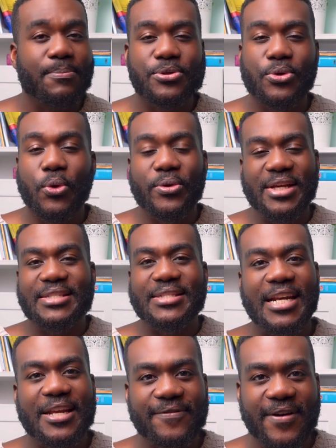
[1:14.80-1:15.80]
up to all these
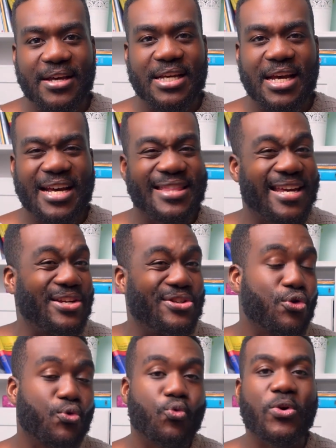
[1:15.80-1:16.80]
side effects that you
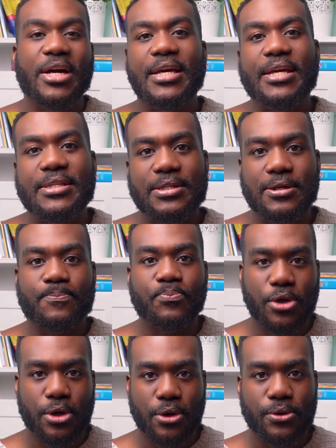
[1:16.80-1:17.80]
don't really need to
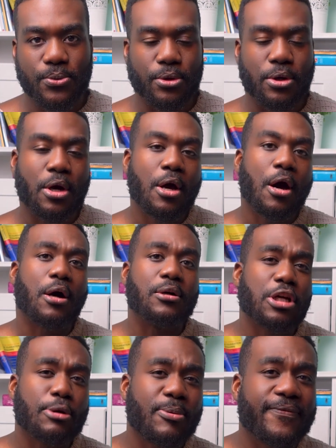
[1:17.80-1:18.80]
go through. On
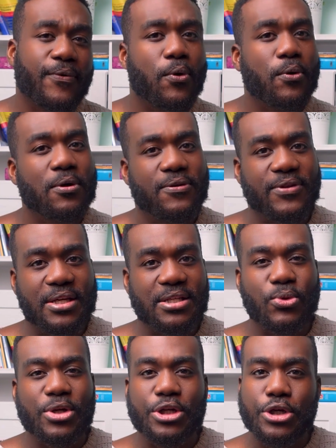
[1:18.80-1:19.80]
top of all of
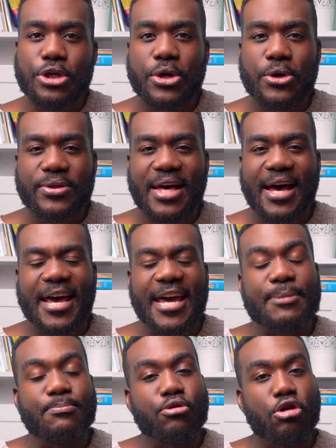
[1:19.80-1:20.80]
this, we do know that
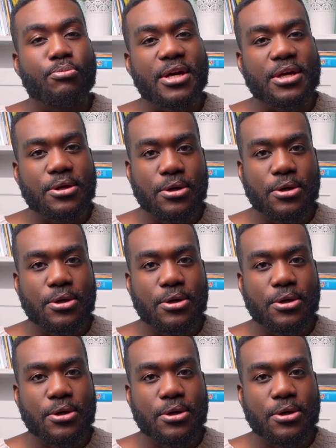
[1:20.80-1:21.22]
inappropriate